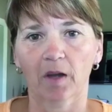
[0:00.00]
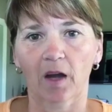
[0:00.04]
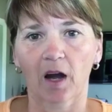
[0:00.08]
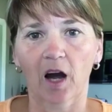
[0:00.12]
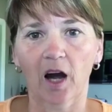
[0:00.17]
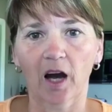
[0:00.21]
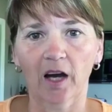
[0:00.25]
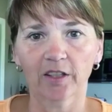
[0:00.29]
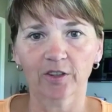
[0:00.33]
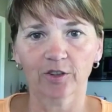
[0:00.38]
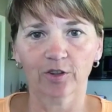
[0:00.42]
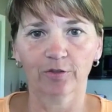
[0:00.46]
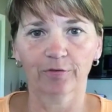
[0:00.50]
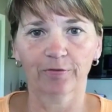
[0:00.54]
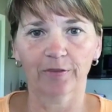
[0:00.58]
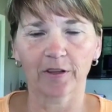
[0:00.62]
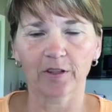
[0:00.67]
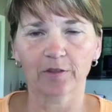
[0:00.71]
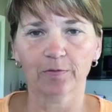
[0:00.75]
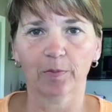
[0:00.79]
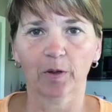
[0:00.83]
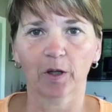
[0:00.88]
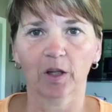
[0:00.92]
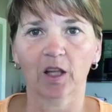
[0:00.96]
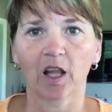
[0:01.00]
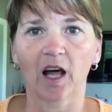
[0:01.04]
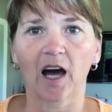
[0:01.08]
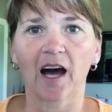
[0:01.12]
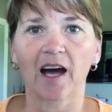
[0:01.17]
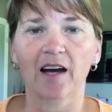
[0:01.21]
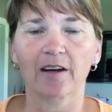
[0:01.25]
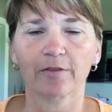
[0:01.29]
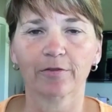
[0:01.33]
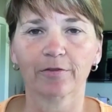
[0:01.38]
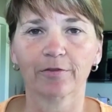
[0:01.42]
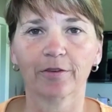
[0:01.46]
on to Facebook
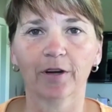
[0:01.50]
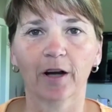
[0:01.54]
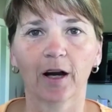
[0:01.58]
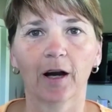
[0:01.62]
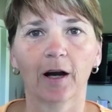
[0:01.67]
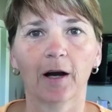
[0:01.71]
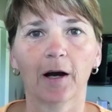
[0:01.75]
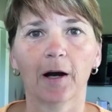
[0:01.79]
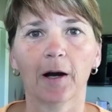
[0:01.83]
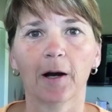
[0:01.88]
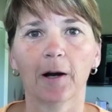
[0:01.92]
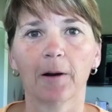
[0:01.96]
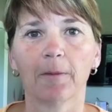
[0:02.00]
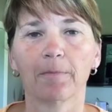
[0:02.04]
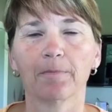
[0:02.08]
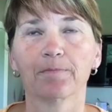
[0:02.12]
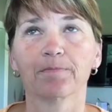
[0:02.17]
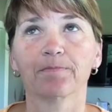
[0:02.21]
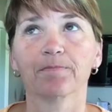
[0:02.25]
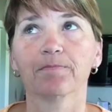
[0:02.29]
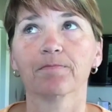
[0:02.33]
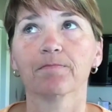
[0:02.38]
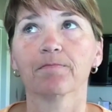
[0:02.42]
Live. I